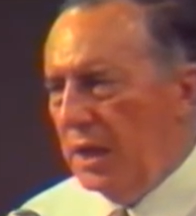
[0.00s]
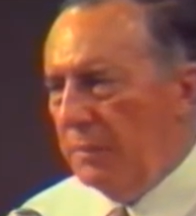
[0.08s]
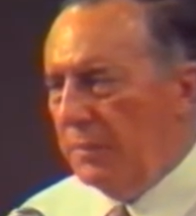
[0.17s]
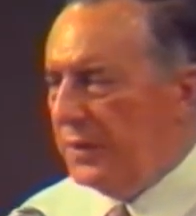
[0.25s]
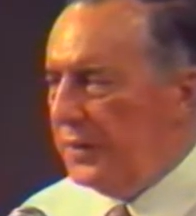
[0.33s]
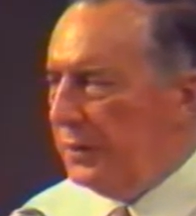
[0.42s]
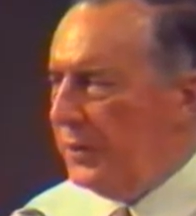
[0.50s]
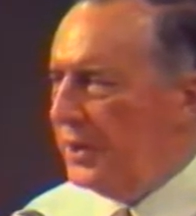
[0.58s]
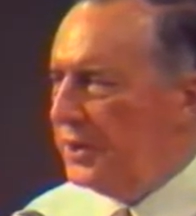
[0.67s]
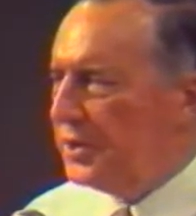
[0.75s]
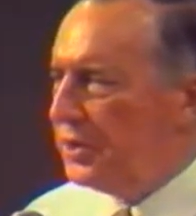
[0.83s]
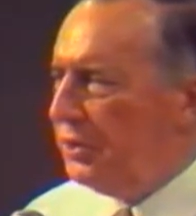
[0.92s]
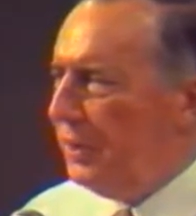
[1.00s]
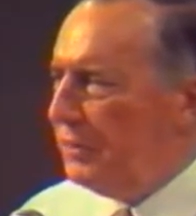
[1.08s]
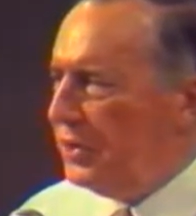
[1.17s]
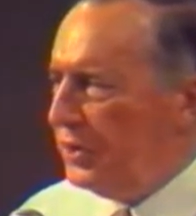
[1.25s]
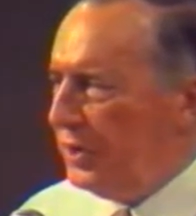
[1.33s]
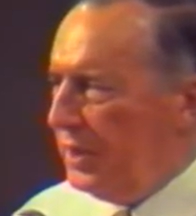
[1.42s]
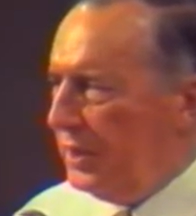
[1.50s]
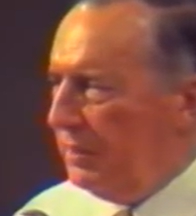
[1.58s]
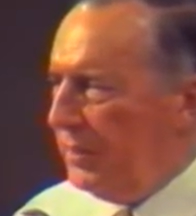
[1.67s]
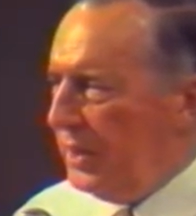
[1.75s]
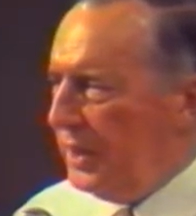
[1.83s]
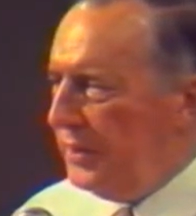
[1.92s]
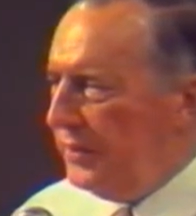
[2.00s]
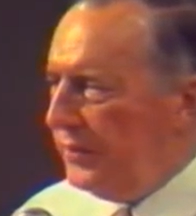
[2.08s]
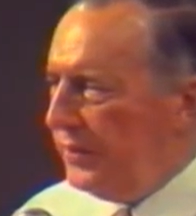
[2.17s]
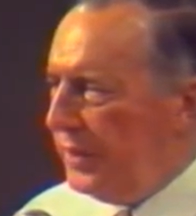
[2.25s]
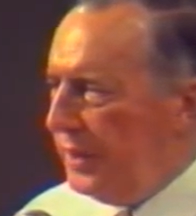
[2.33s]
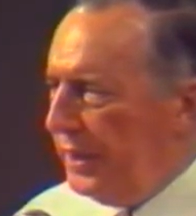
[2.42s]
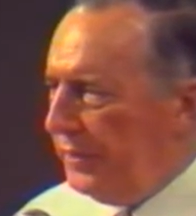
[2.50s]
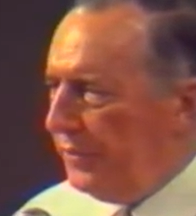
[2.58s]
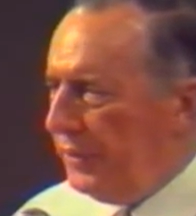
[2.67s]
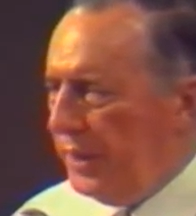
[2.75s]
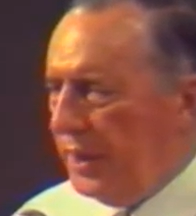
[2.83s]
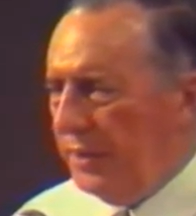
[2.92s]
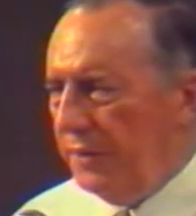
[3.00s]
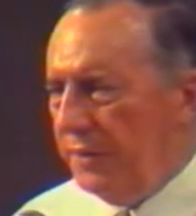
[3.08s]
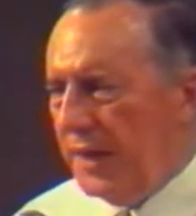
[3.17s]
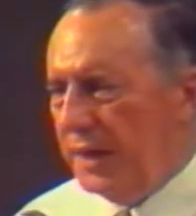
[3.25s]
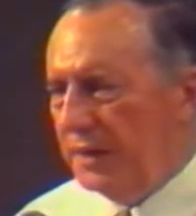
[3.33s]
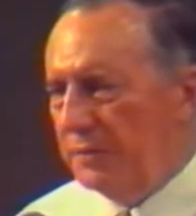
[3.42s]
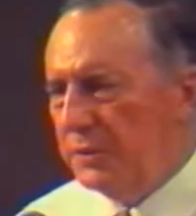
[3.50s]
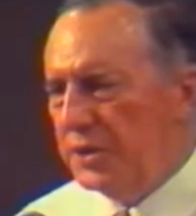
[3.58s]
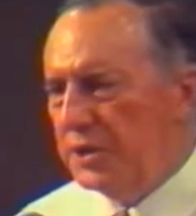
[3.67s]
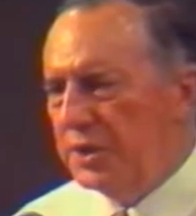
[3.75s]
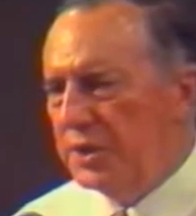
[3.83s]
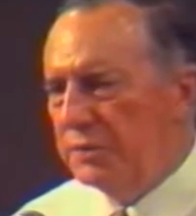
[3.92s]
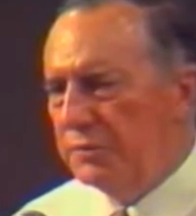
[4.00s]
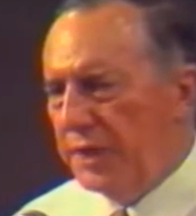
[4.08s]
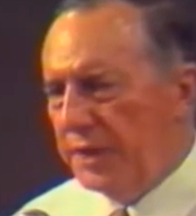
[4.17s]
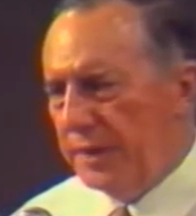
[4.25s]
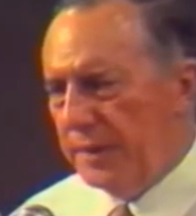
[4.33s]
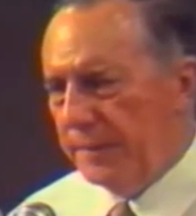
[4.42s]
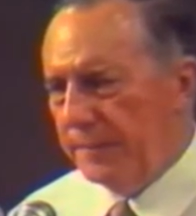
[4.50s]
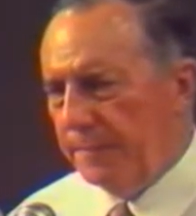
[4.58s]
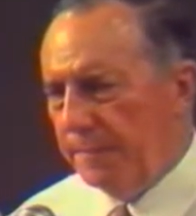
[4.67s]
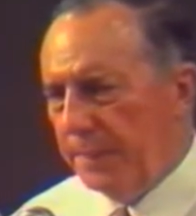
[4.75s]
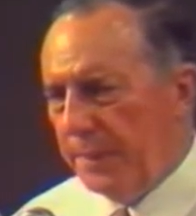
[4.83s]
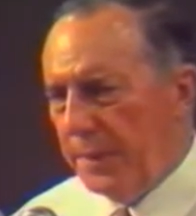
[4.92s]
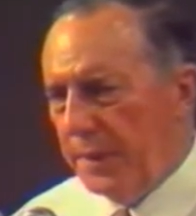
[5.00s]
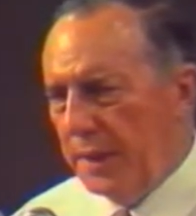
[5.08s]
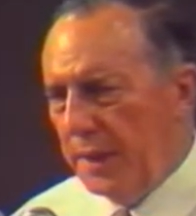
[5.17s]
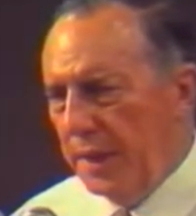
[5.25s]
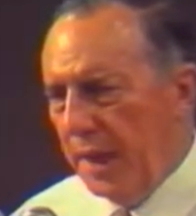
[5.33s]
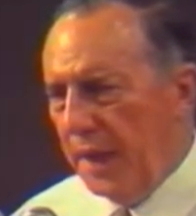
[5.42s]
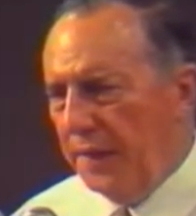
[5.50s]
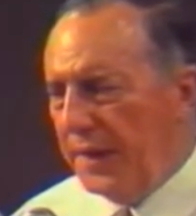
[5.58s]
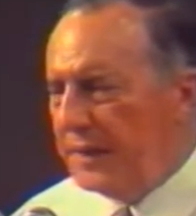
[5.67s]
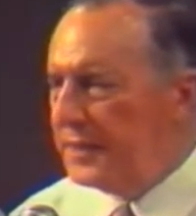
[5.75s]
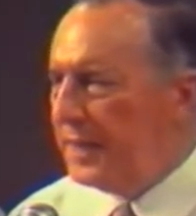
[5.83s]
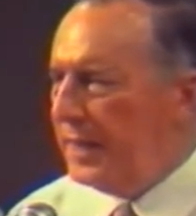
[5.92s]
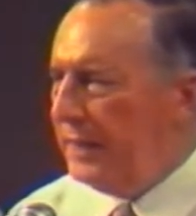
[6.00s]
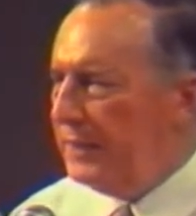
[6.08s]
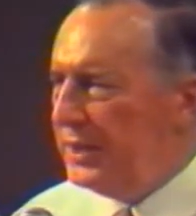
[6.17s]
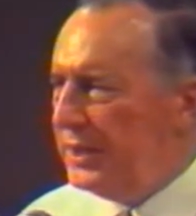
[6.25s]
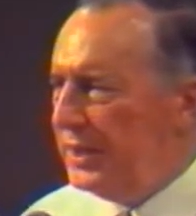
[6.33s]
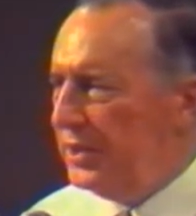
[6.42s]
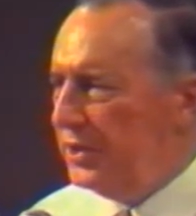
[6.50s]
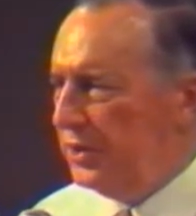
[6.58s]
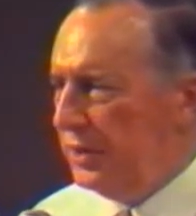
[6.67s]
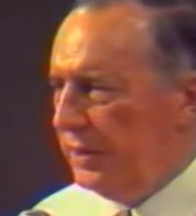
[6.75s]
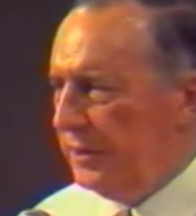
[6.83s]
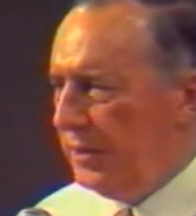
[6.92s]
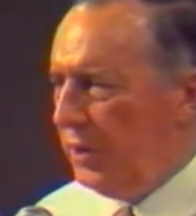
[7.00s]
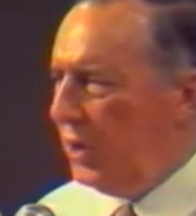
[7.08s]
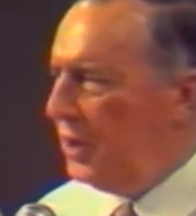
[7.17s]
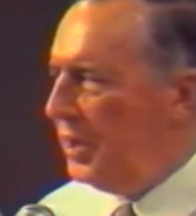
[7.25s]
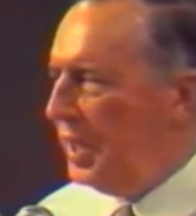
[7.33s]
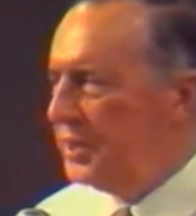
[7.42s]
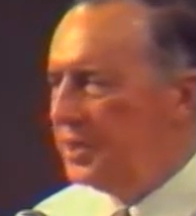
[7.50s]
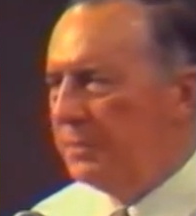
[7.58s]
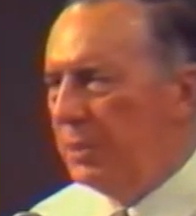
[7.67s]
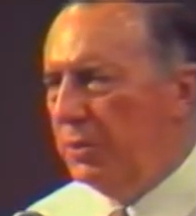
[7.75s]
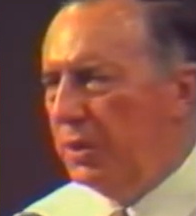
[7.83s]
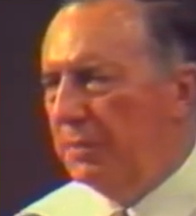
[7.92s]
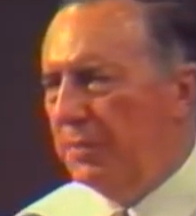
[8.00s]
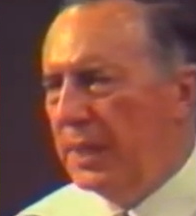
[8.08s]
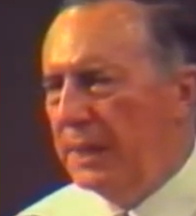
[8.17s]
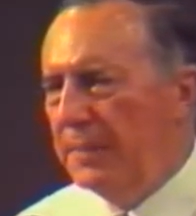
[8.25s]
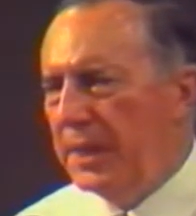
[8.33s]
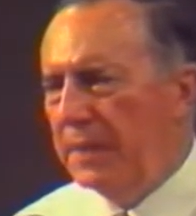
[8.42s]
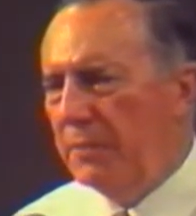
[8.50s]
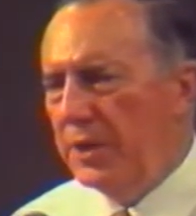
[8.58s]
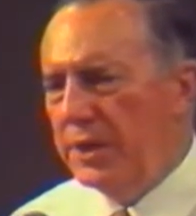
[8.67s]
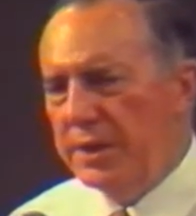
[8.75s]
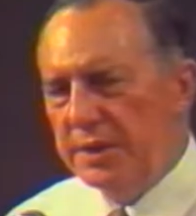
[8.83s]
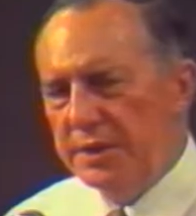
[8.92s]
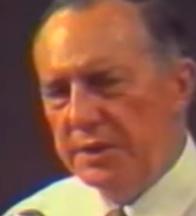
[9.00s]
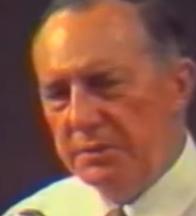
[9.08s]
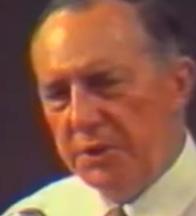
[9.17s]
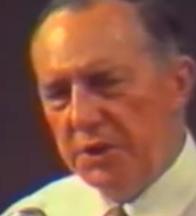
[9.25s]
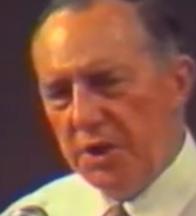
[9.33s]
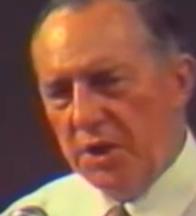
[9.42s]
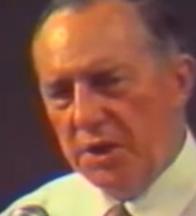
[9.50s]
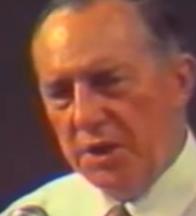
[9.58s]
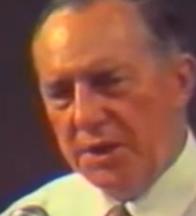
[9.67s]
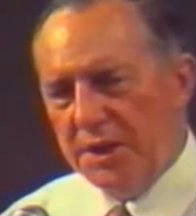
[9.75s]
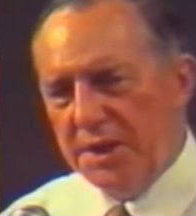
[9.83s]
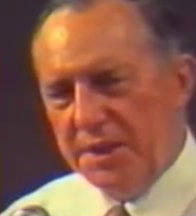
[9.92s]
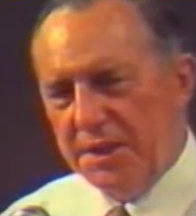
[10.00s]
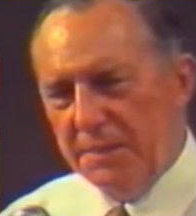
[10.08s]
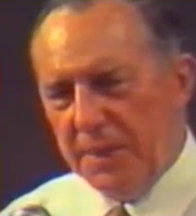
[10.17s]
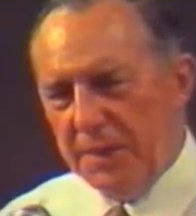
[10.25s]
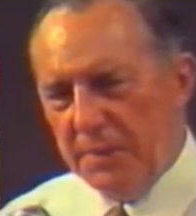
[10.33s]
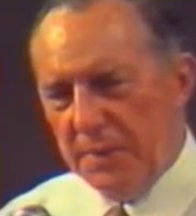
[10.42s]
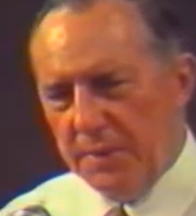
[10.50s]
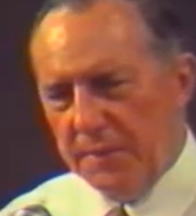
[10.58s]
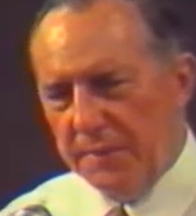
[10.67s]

But the word scripture means literally that which is written. And that's a limitation. God has spoken many, many words which are not in the Bible.